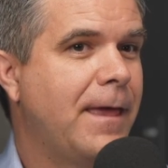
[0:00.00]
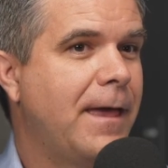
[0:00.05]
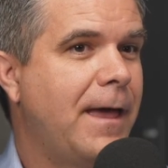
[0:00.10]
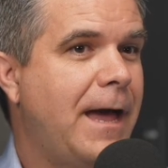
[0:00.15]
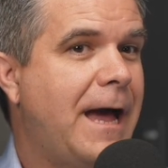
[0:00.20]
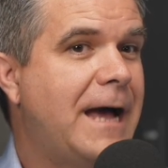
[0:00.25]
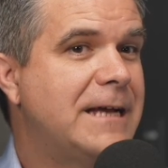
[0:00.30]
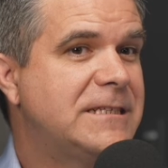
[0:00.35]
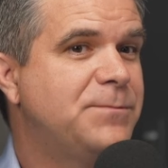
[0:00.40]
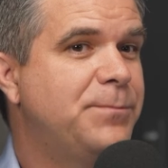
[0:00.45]

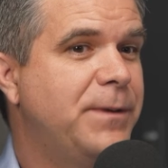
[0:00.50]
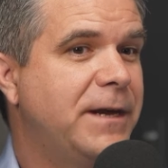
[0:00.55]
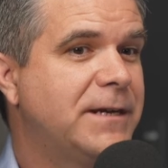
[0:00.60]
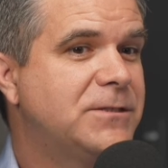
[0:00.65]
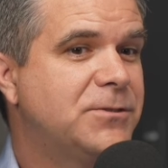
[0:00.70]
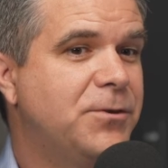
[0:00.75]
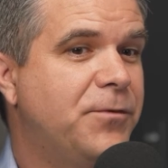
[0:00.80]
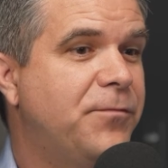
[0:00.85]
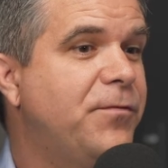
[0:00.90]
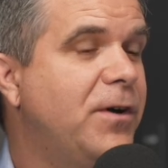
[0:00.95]

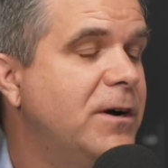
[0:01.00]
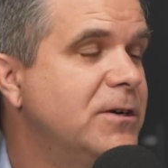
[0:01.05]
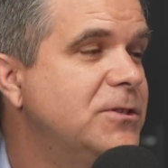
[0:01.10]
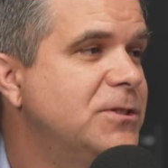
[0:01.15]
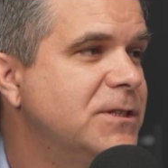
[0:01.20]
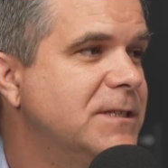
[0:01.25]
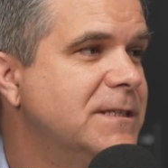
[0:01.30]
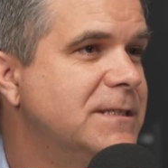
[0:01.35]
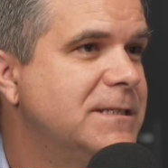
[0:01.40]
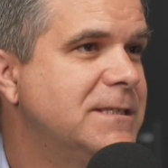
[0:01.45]
aspects or
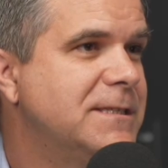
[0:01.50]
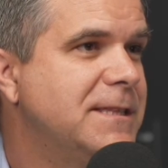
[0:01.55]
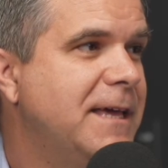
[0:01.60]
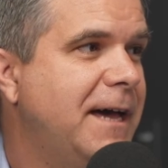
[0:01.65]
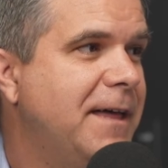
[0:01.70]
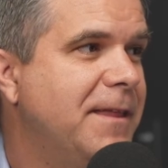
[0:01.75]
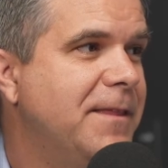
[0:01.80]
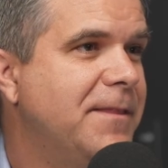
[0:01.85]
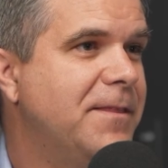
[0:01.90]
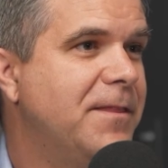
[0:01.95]
functions
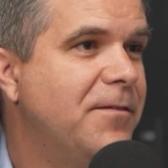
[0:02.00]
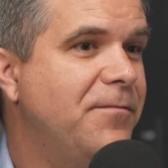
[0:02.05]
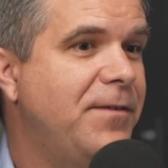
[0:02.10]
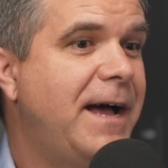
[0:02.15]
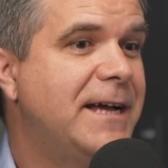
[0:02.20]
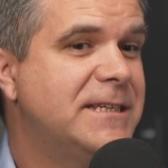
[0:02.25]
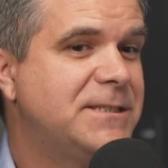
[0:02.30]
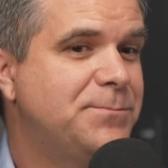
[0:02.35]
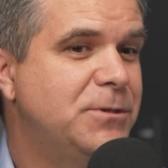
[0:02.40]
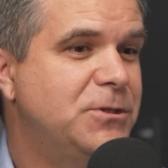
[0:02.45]
that the
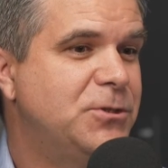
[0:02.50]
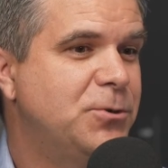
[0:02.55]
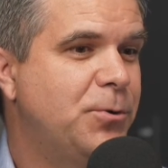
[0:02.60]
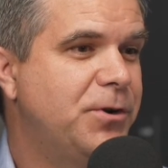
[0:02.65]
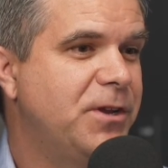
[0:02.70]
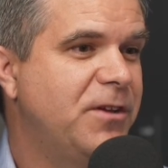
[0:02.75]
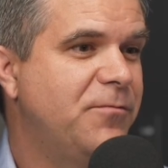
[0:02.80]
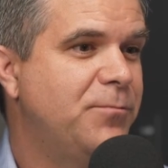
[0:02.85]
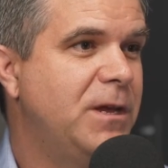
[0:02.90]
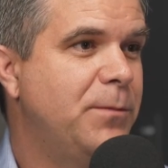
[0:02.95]
vast
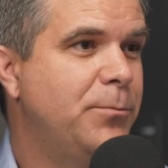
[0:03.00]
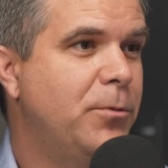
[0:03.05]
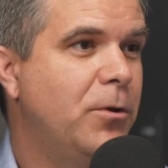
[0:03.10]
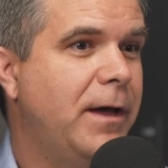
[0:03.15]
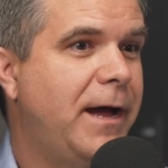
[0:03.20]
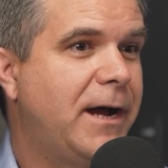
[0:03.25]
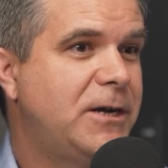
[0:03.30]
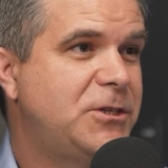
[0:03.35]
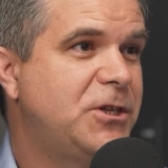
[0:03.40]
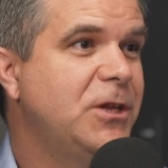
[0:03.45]
majority of
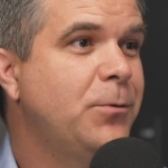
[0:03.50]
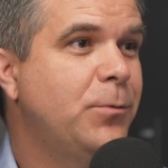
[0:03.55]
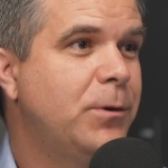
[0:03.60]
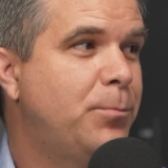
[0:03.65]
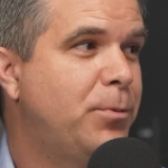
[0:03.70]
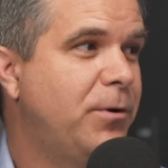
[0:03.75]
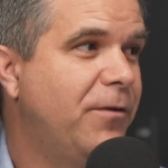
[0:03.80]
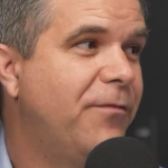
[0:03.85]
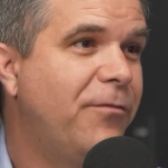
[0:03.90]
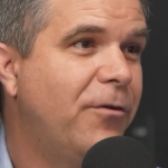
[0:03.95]
people actually would
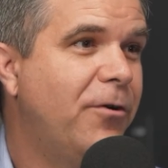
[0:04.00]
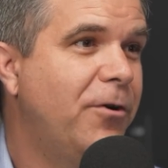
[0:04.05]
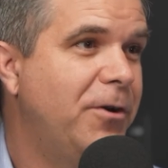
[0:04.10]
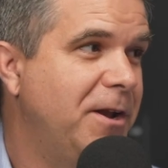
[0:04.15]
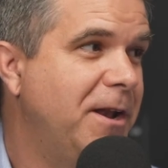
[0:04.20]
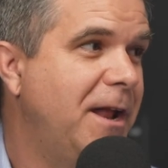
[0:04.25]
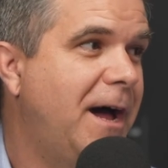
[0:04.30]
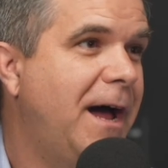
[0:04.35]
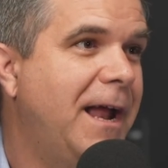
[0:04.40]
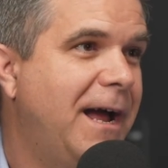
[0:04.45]
prefer
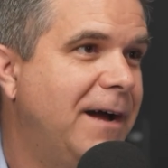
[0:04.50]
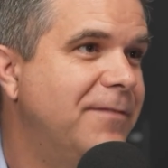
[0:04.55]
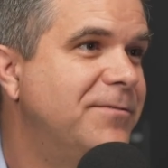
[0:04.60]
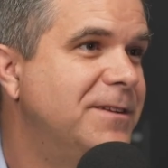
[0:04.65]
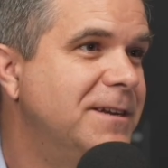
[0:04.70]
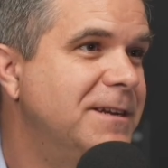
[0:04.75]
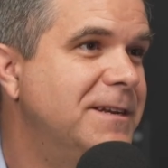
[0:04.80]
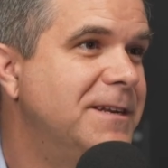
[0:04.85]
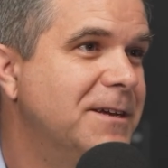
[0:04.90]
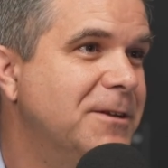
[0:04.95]
to not have
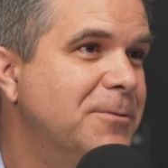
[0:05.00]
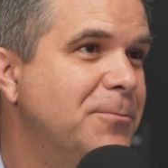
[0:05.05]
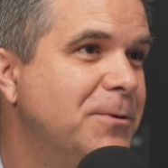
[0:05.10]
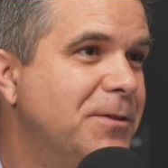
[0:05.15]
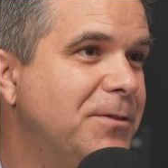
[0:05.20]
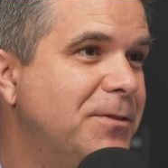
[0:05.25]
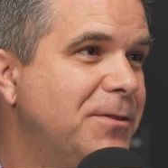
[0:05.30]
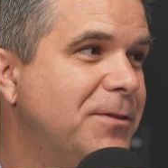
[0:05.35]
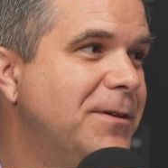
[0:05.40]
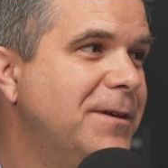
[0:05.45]
to deal
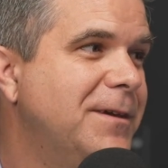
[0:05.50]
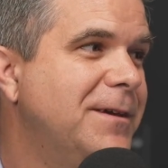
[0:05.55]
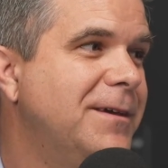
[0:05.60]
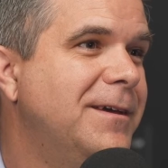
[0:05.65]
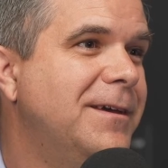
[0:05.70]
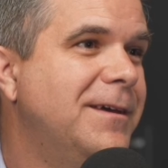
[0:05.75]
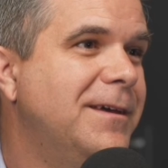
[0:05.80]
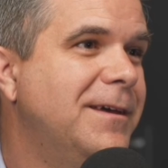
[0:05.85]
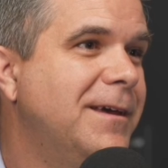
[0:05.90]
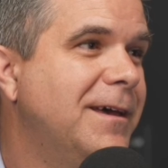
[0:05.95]
with
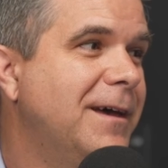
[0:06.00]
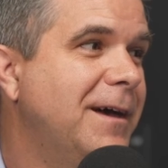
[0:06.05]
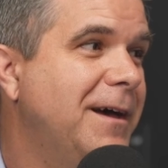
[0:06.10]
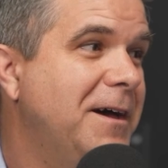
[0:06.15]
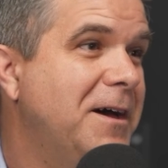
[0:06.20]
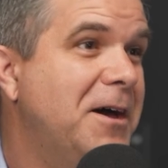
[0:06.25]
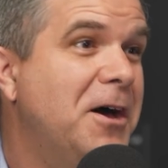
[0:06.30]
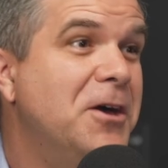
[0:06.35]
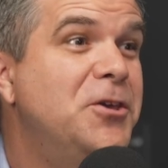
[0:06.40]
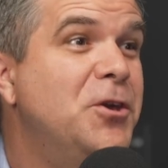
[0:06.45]

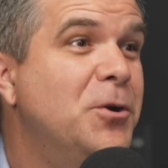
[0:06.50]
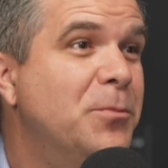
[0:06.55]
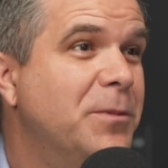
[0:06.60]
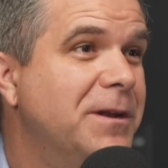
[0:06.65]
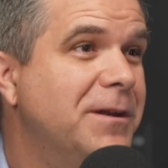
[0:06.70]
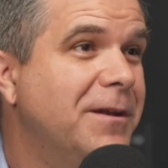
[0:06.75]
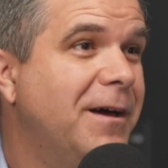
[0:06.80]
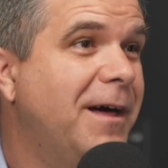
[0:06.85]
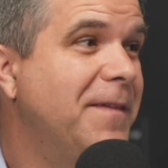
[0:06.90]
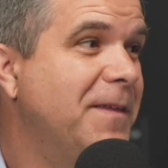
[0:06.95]
a
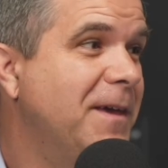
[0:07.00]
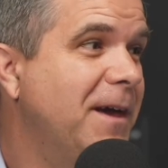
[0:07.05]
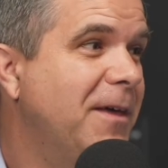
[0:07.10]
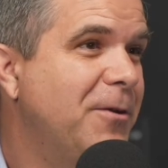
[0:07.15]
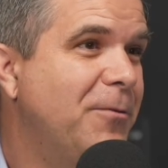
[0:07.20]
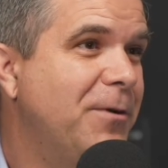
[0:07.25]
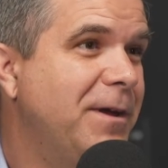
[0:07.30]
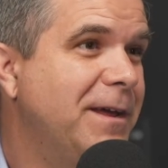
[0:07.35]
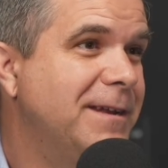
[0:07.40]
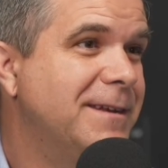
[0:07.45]
human on the
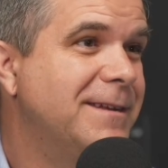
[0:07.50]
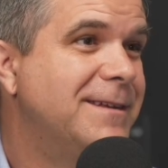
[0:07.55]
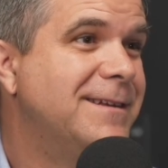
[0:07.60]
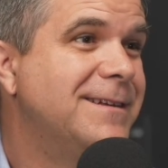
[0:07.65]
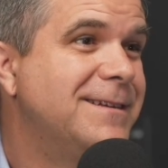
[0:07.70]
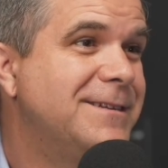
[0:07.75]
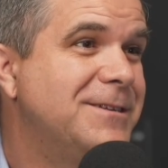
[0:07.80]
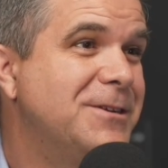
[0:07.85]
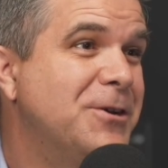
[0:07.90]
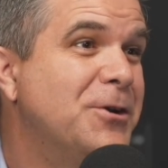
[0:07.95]
other end
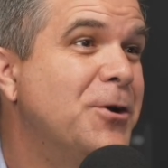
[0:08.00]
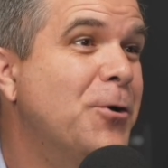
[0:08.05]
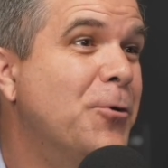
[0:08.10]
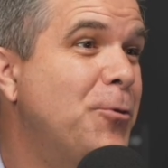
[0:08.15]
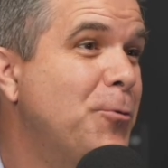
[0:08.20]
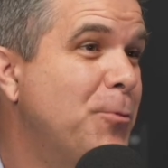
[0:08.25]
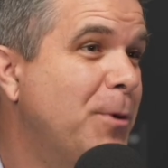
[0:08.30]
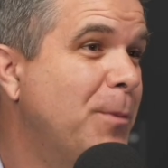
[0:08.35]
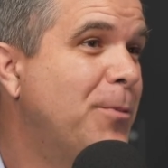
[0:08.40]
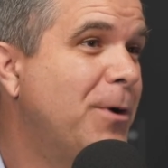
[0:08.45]
to go
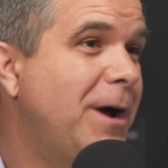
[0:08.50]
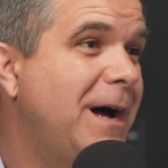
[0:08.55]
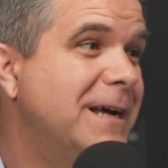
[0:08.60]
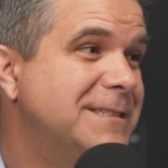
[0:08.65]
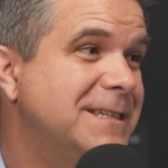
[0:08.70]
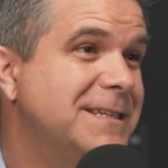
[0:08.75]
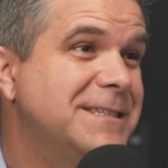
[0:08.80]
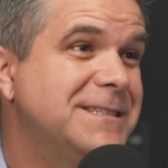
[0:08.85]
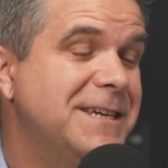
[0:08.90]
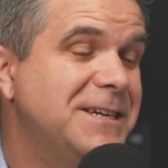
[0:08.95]
through a
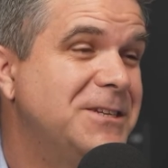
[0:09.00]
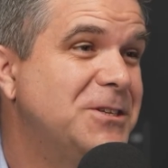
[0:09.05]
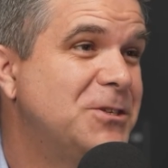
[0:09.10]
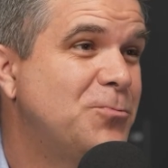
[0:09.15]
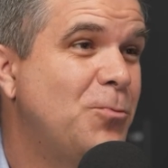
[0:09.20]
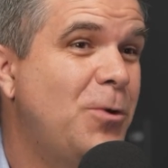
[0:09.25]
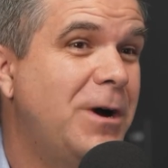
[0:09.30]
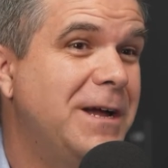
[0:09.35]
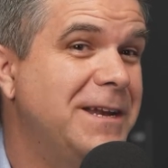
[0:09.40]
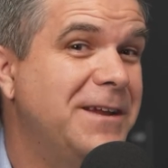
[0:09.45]
process. They
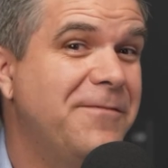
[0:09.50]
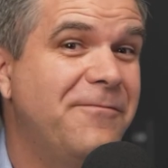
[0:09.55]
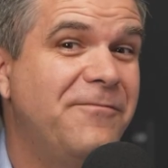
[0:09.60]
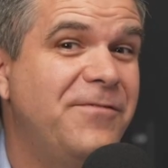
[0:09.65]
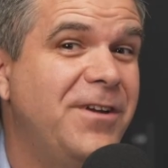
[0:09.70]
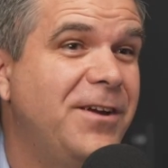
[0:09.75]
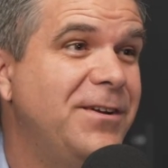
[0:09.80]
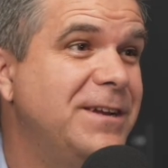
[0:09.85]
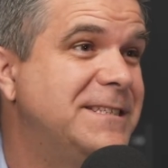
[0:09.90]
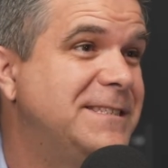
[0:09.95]
just want it
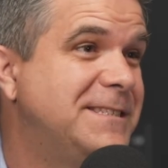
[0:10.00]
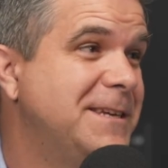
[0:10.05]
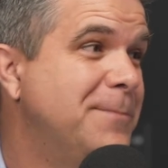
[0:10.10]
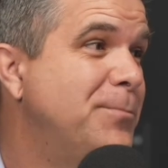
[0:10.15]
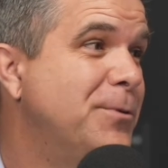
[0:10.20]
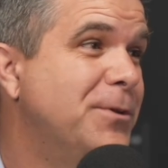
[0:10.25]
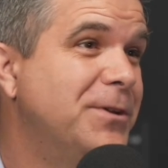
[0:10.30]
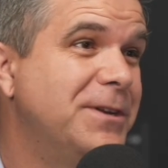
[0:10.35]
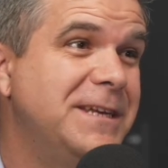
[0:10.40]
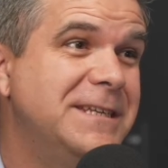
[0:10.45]
very
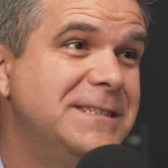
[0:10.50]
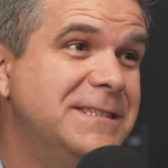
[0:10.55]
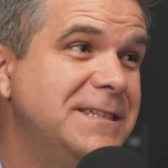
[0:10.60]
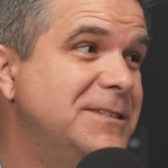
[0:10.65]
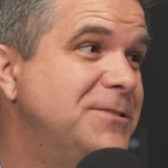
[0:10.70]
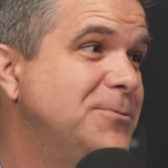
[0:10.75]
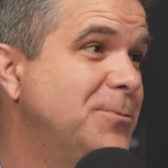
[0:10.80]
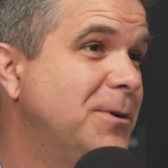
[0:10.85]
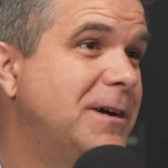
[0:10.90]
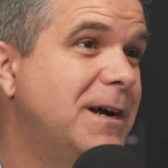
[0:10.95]
simple and
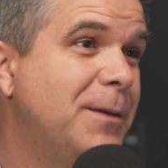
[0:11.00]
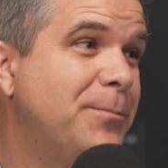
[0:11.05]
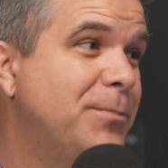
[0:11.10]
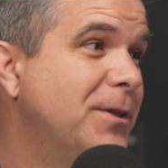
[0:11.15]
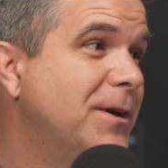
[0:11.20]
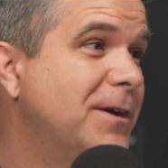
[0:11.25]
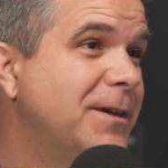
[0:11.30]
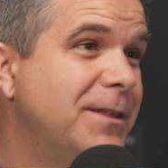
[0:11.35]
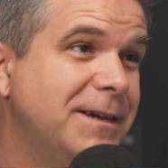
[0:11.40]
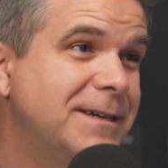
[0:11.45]
easy, do a
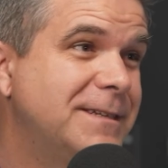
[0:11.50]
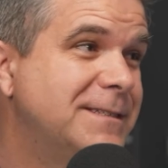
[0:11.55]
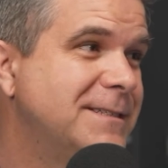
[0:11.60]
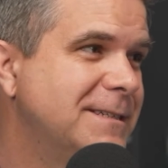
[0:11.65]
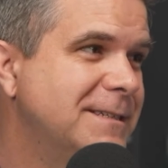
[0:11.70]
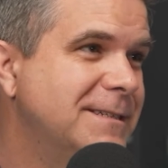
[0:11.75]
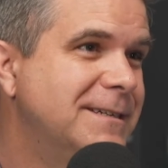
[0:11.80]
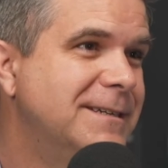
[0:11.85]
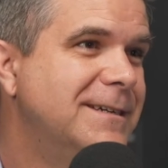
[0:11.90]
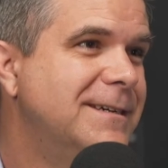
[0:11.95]
couple of clicks, and